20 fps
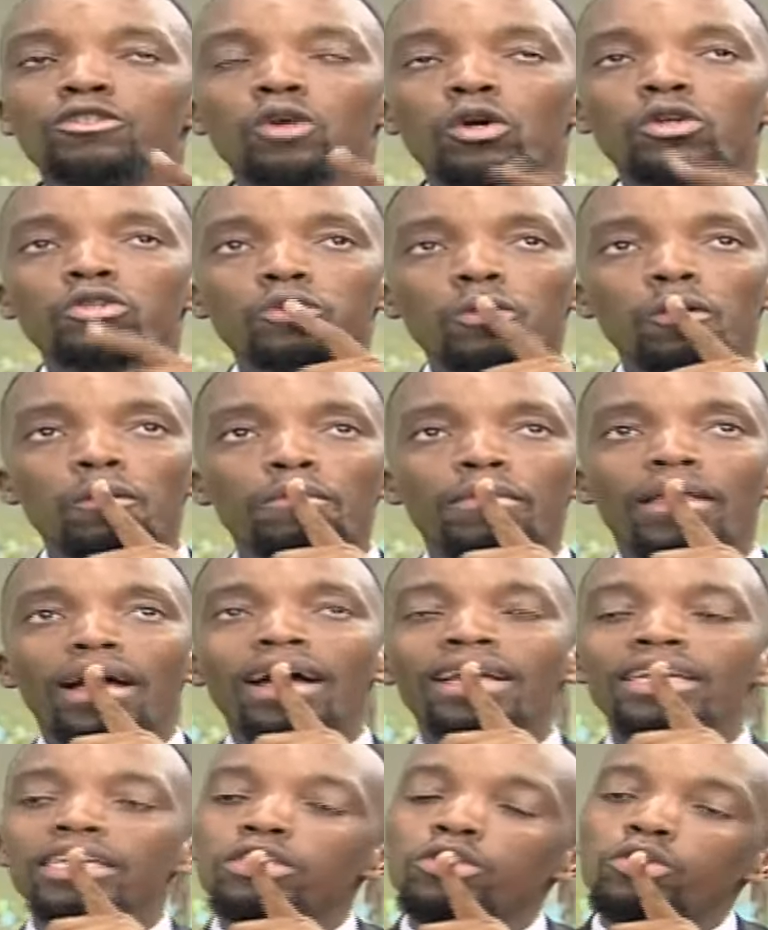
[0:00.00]
also,
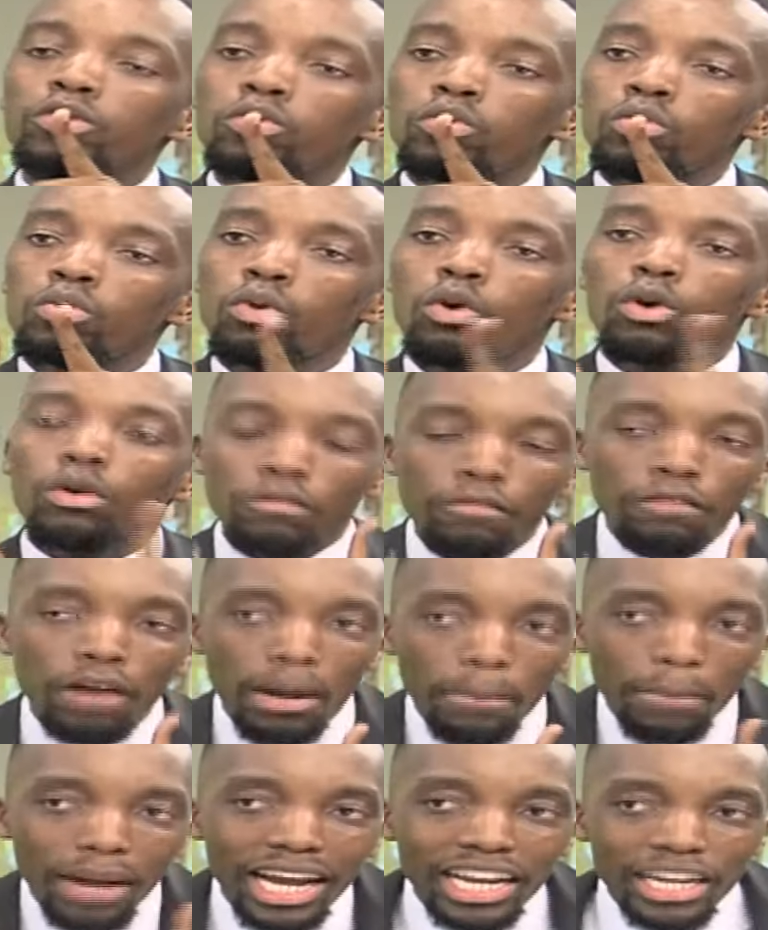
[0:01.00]
I need you to
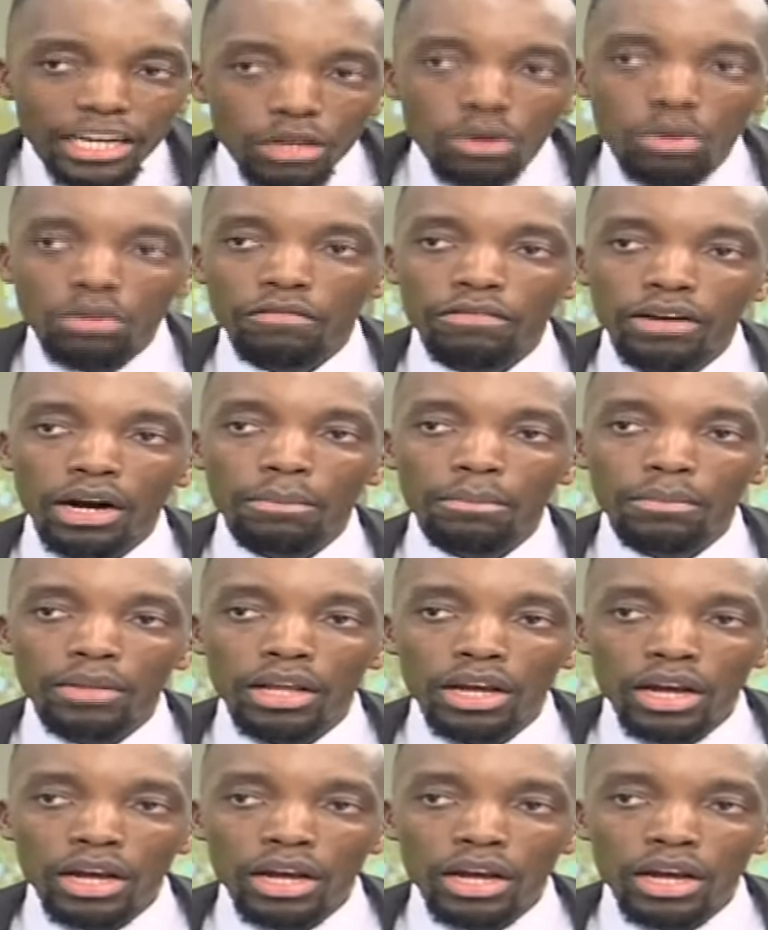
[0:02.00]
confirm, kindly confirm,